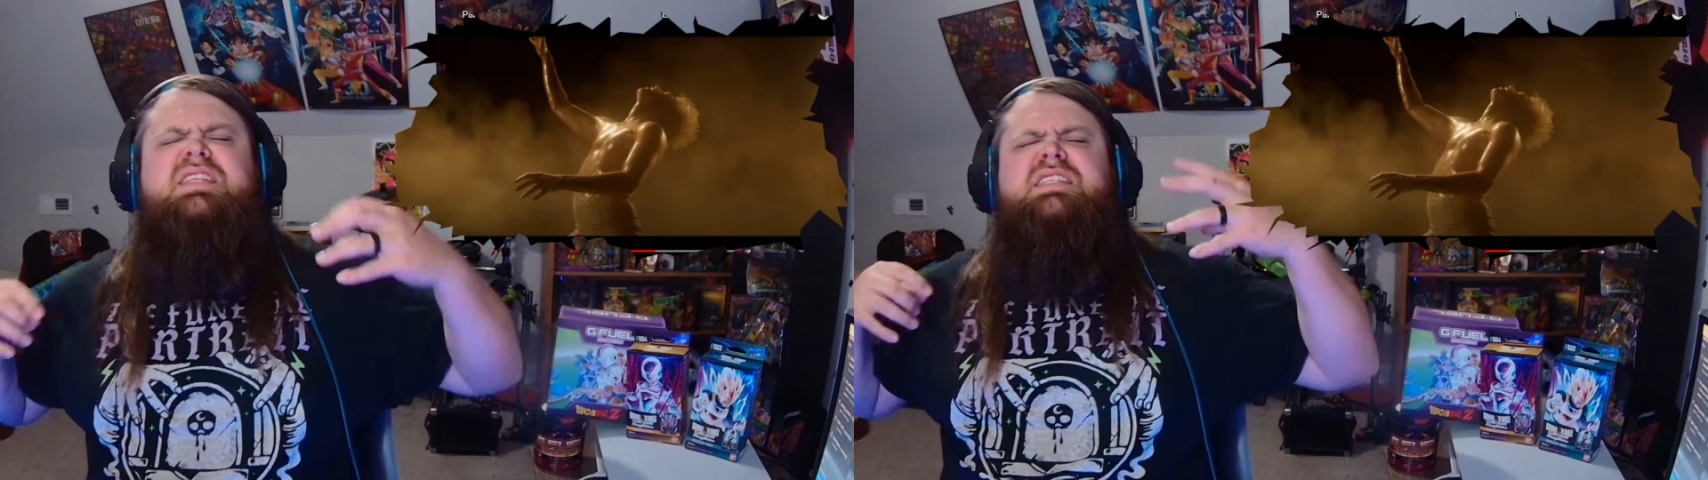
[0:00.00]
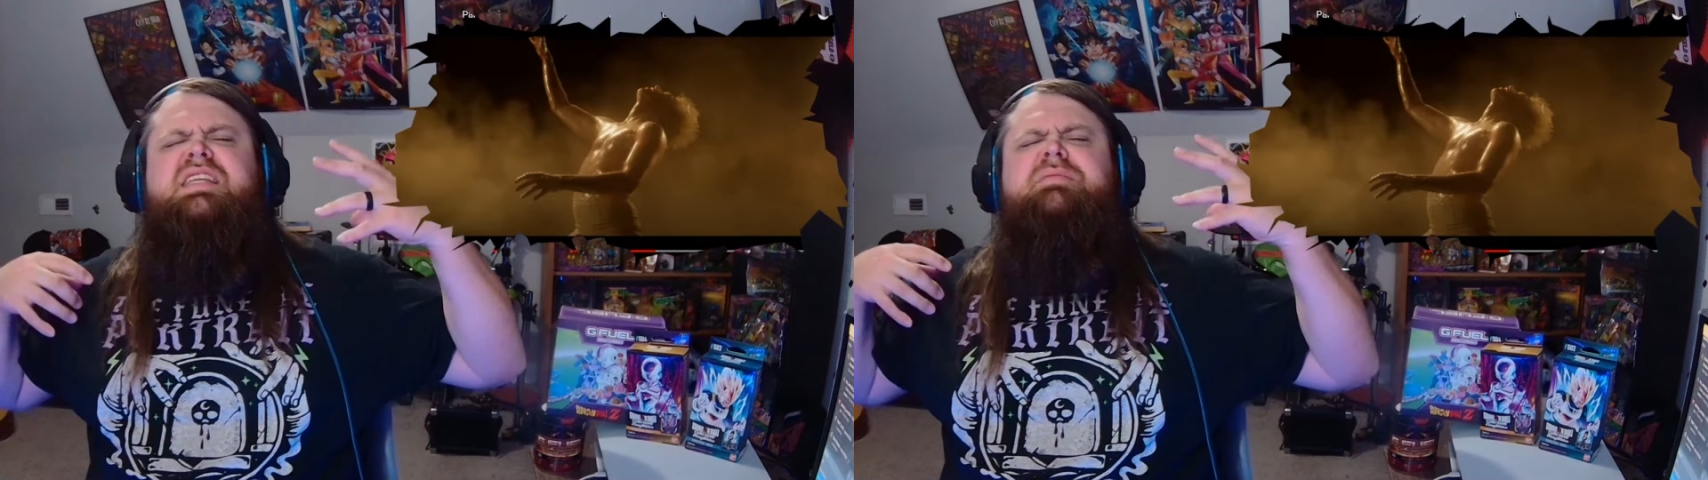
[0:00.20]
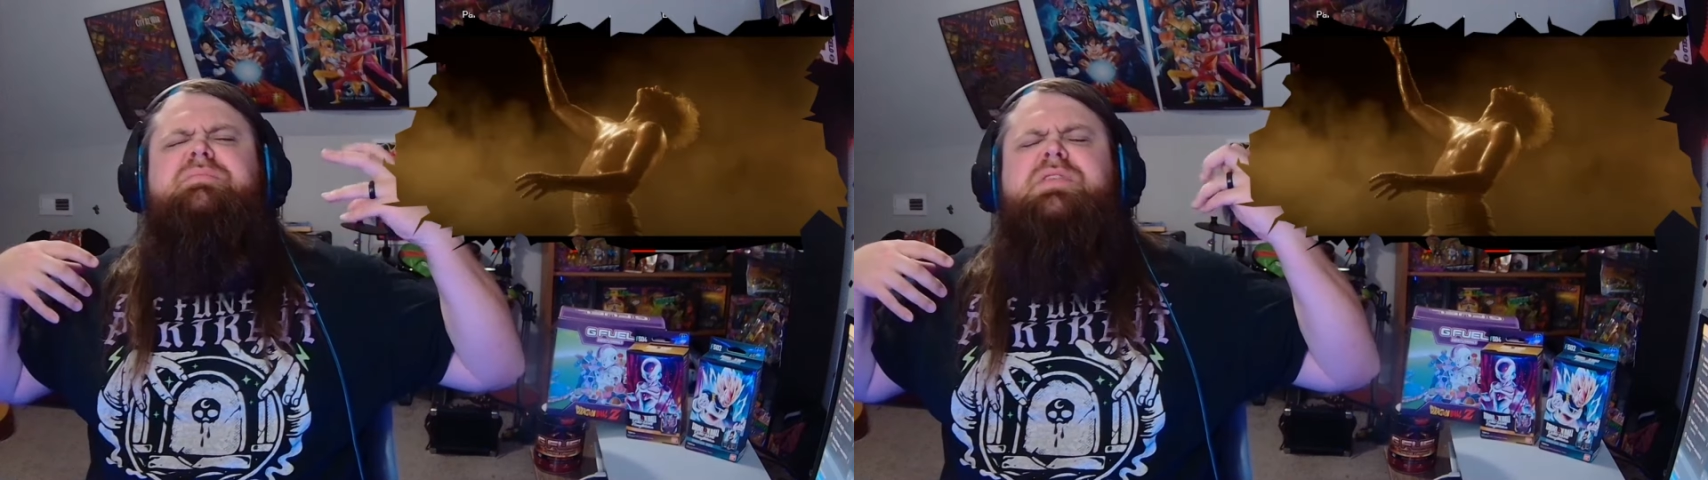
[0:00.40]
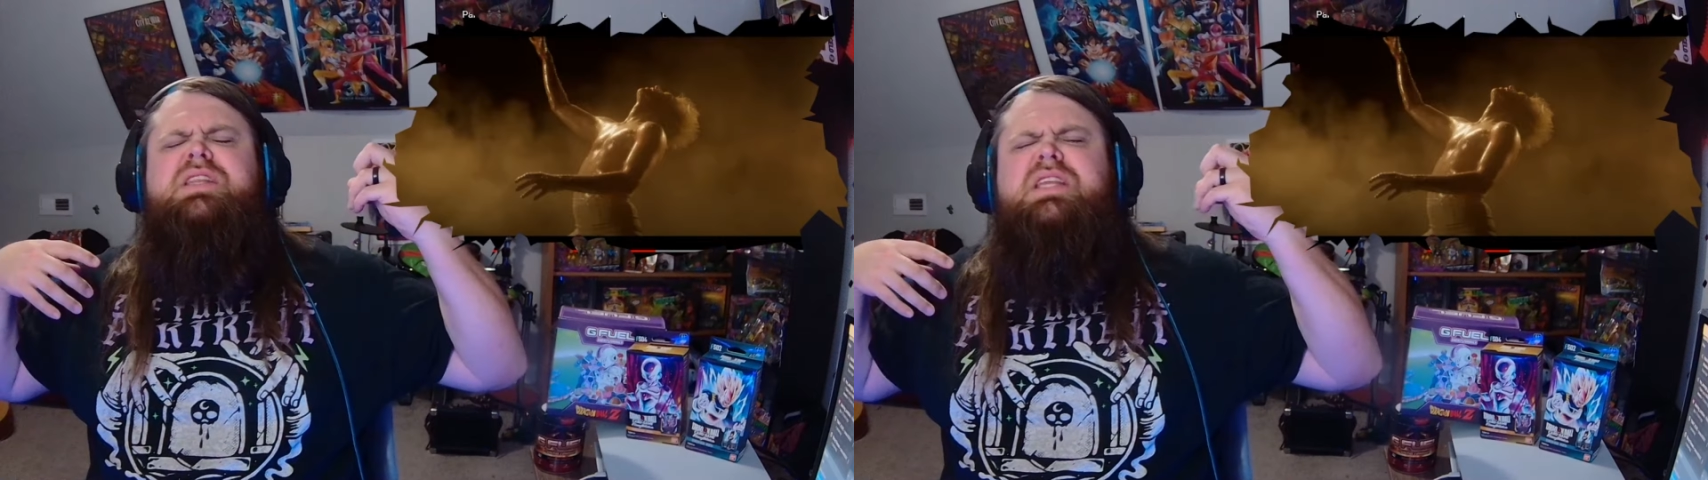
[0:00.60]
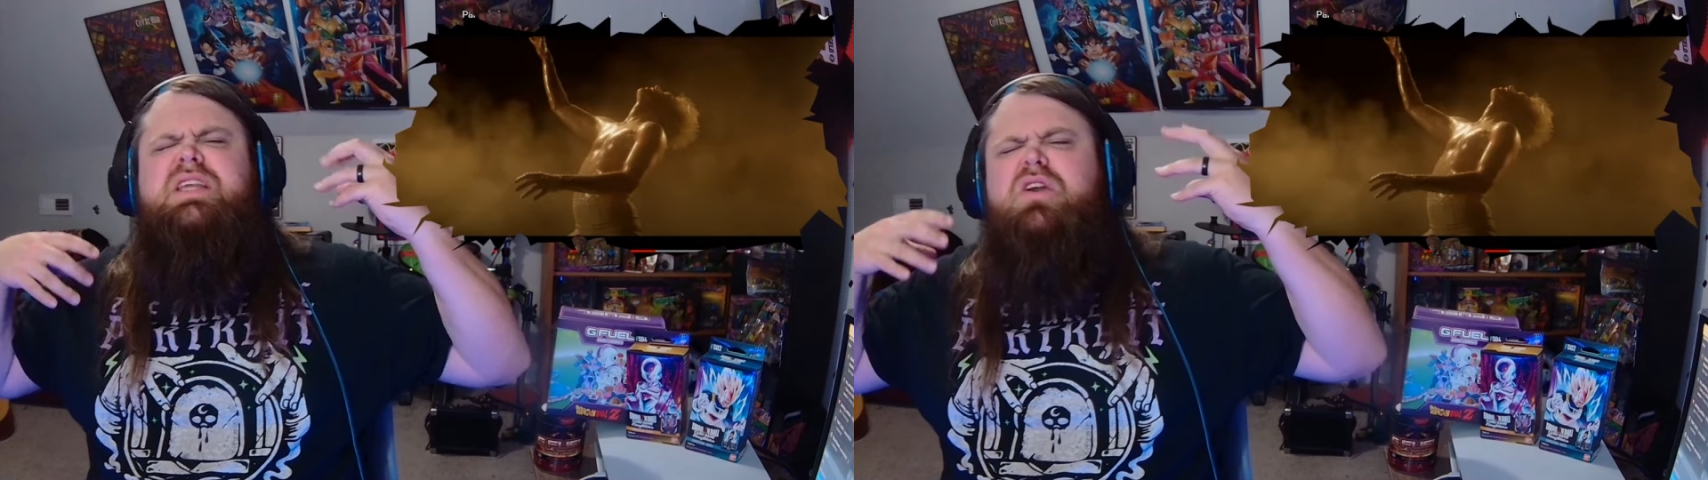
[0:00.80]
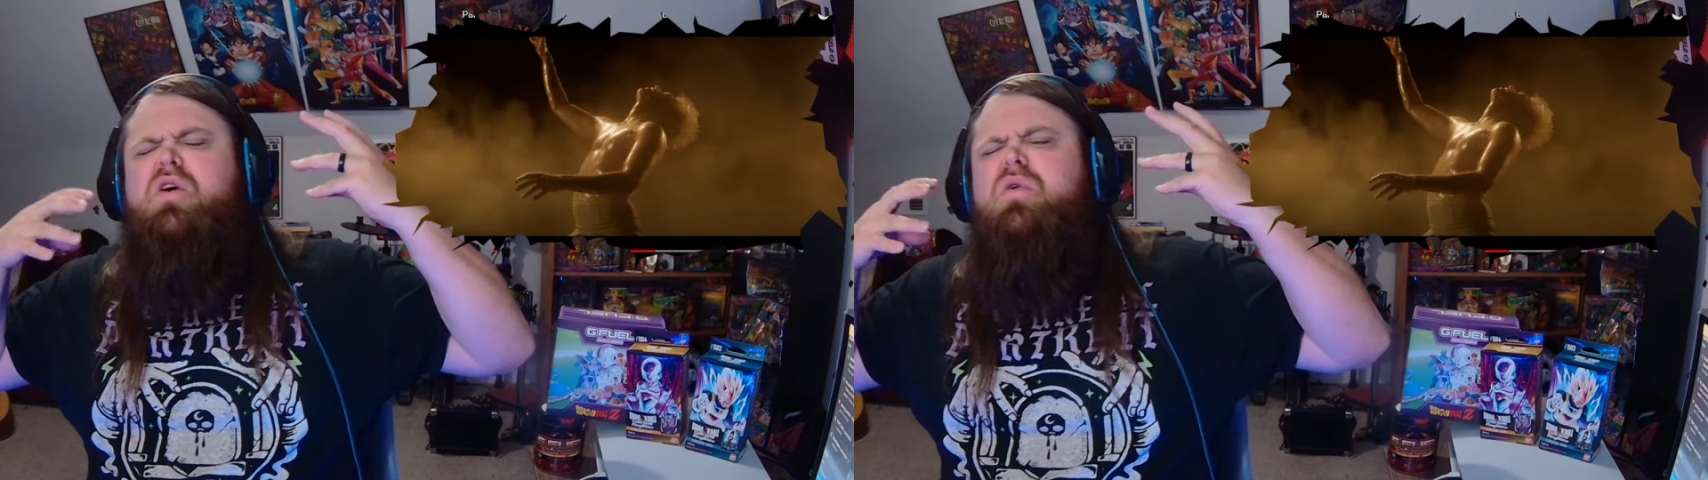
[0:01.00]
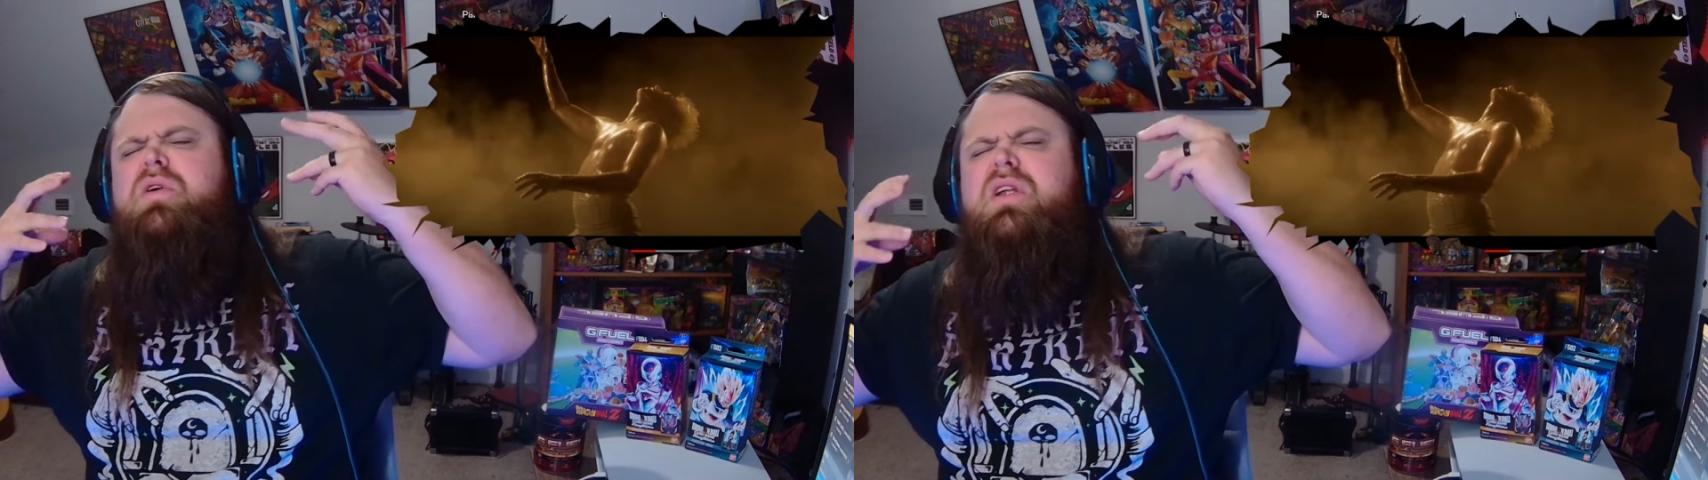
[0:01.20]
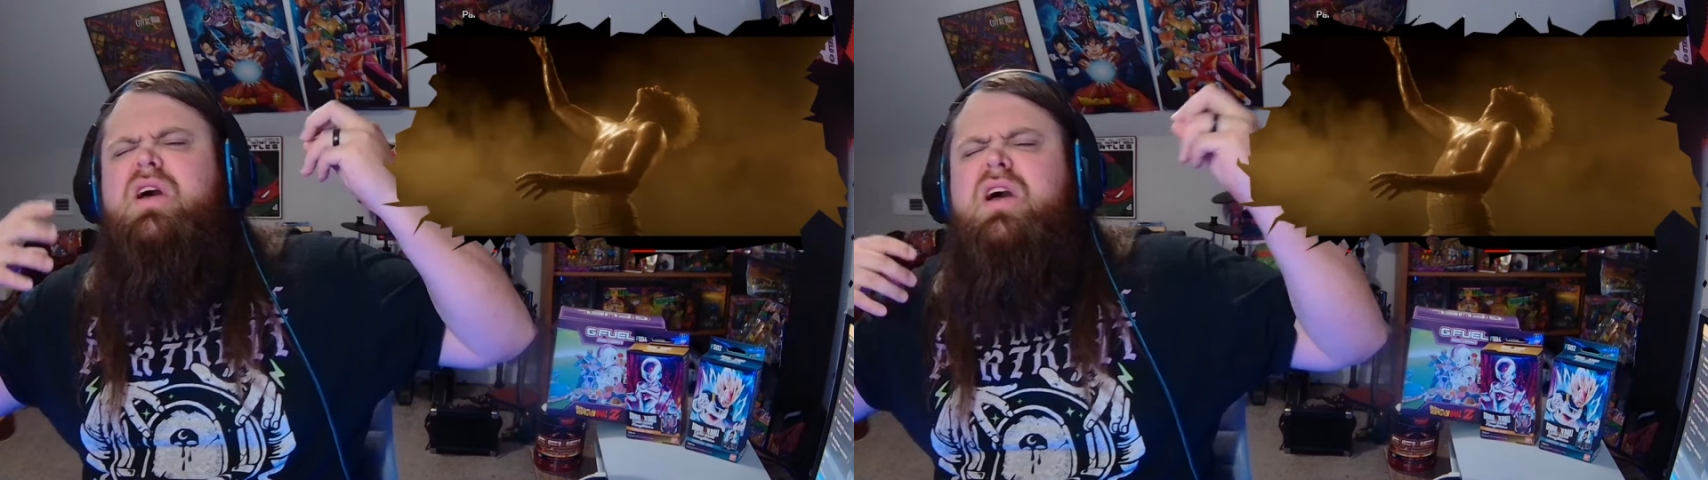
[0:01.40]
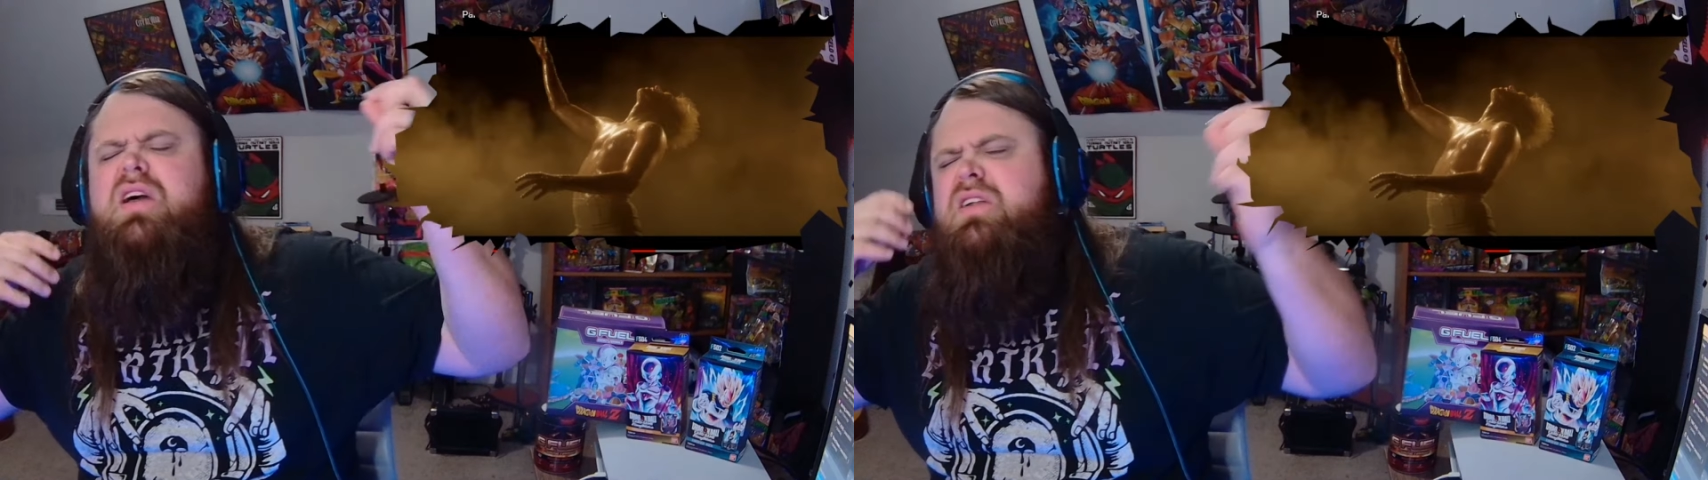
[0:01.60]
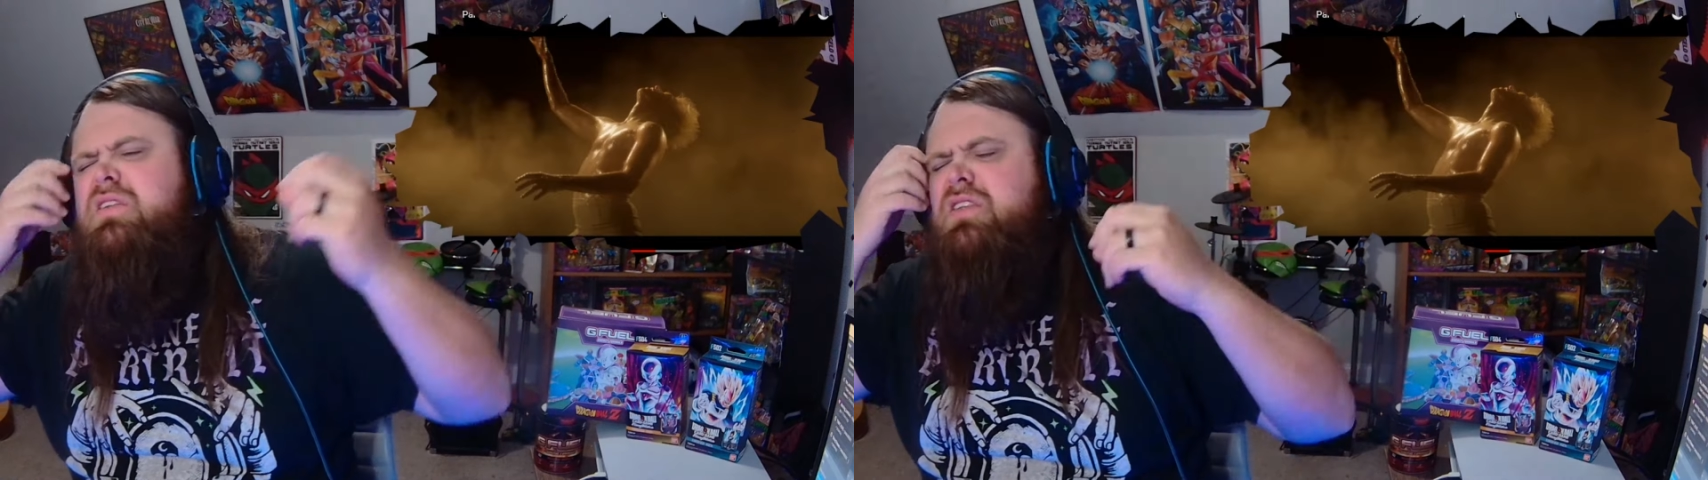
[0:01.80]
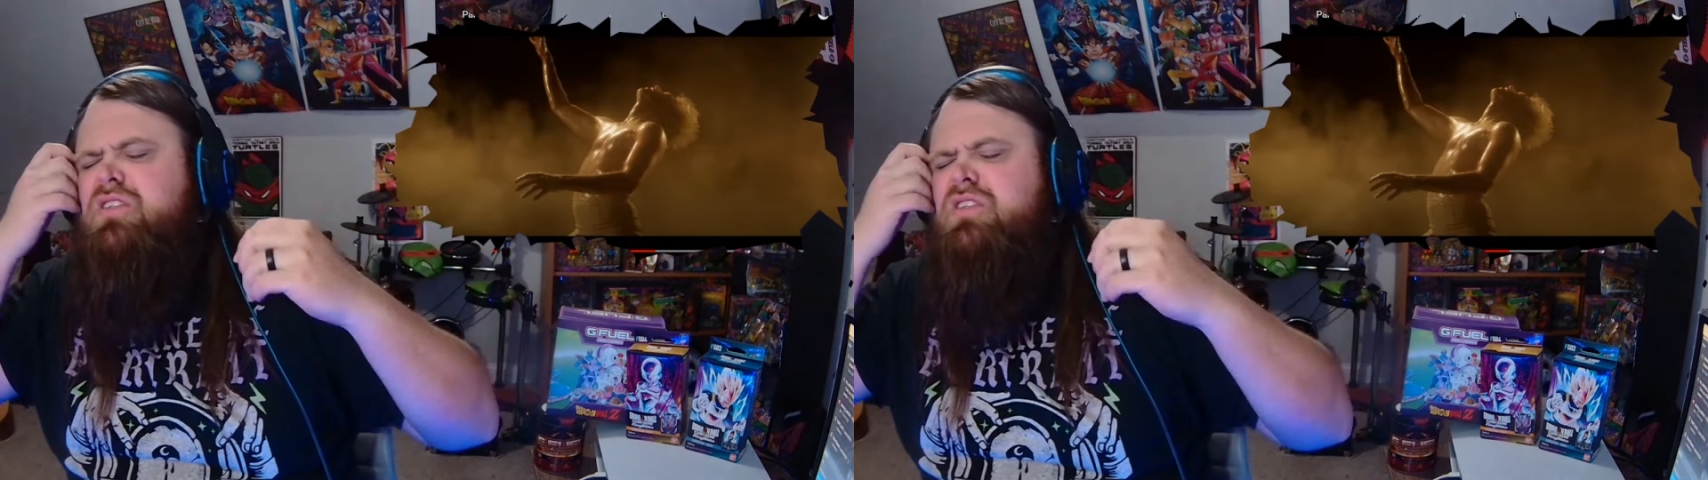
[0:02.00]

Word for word: sympathy going on,